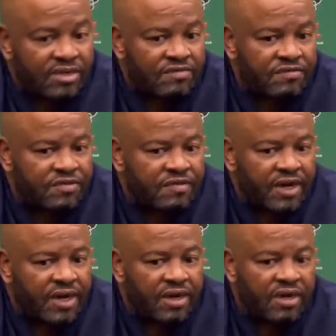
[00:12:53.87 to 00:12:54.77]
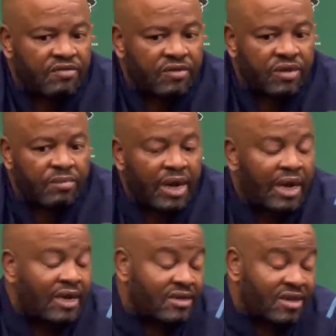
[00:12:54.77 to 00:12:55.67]
If I can give you the
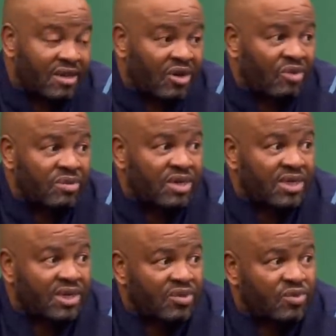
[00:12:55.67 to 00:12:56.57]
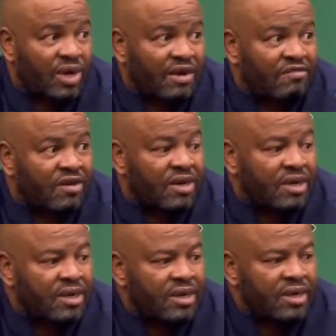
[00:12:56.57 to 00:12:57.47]
mileage and the kilometers that we cover
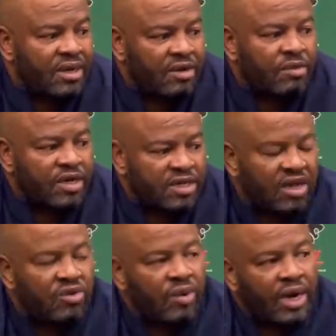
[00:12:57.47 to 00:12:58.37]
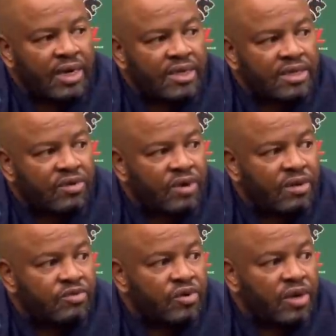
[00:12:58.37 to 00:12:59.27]
in a match, then you will understand what
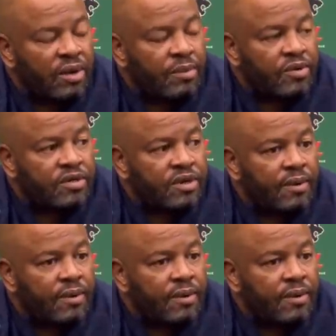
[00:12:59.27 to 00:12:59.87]
I'm talking about.